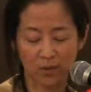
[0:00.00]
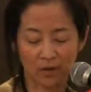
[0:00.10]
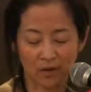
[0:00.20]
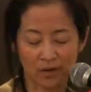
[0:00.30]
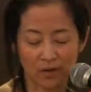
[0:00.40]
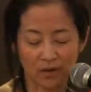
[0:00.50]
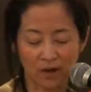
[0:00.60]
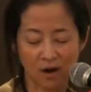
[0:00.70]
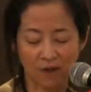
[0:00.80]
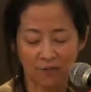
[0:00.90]
work in the
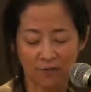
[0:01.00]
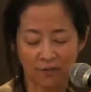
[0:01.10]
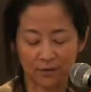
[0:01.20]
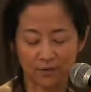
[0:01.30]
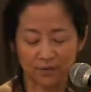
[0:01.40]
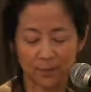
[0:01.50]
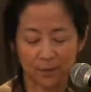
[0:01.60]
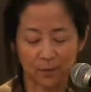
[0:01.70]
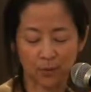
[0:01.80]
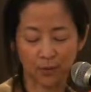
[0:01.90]
cotton fields of
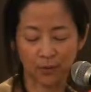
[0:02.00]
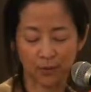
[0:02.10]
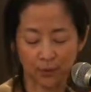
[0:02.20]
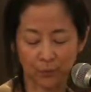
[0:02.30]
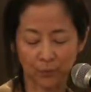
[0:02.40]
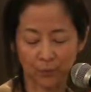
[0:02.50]
Peru